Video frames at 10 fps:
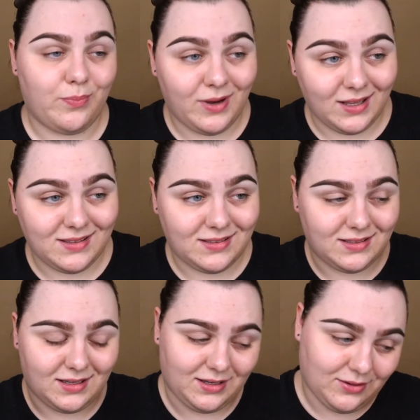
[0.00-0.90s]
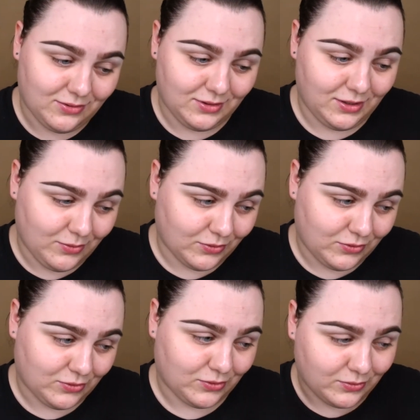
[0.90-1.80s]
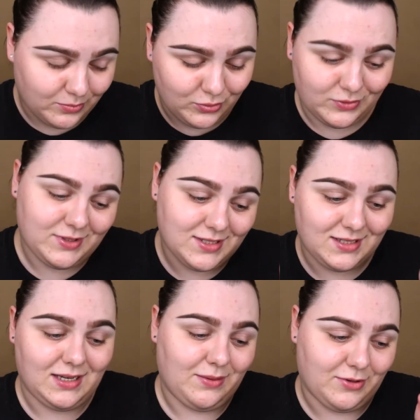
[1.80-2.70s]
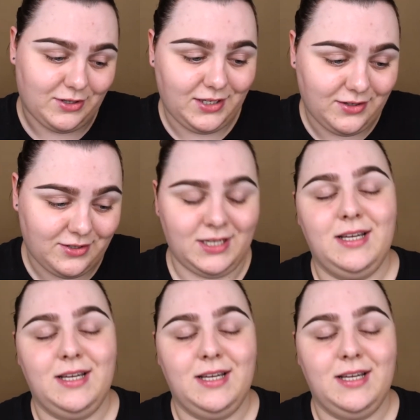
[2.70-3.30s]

but I only want to put disclaimer here